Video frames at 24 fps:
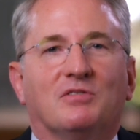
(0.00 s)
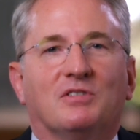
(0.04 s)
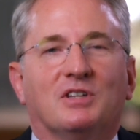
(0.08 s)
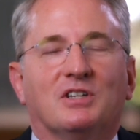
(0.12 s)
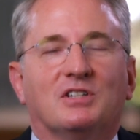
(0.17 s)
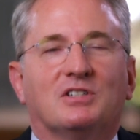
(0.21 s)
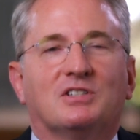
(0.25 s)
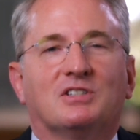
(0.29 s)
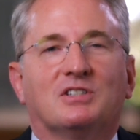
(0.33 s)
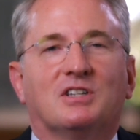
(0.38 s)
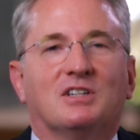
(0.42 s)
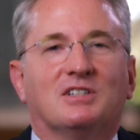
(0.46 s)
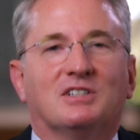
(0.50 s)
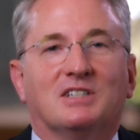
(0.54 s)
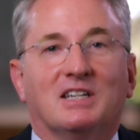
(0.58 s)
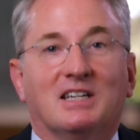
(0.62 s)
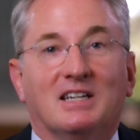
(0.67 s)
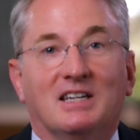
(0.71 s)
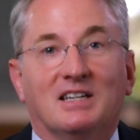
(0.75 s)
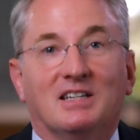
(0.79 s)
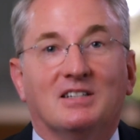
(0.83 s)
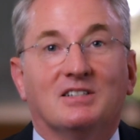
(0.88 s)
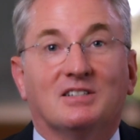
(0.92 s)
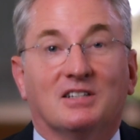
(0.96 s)
of this
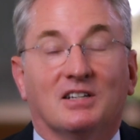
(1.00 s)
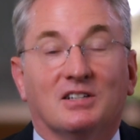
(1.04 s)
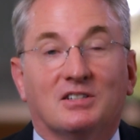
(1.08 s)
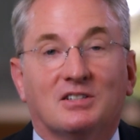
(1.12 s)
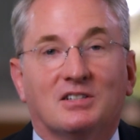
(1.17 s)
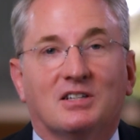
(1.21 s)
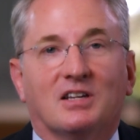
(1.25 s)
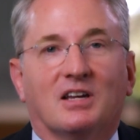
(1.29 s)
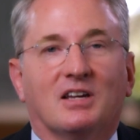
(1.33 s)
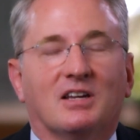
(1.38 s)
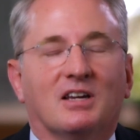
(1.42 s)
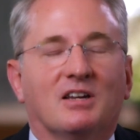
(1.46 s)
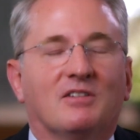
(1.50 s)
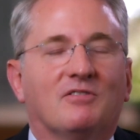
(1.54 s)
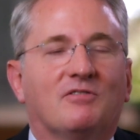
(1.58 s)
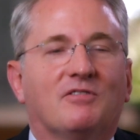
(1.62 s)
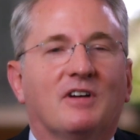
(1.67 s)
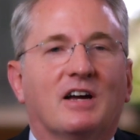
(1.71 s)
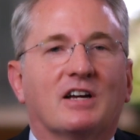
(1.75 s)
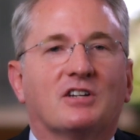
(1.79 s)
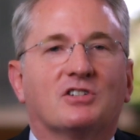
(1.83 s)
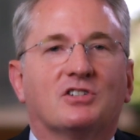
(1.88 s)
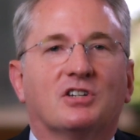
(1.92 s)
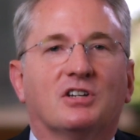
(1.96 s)
disease, this uh,
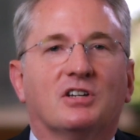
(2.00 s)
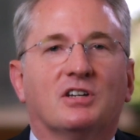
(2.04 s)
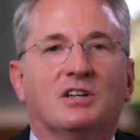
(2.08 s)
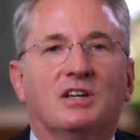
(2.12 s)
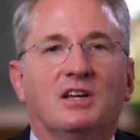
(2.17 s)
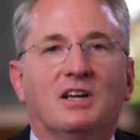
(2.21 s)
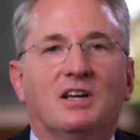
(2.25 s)
infection,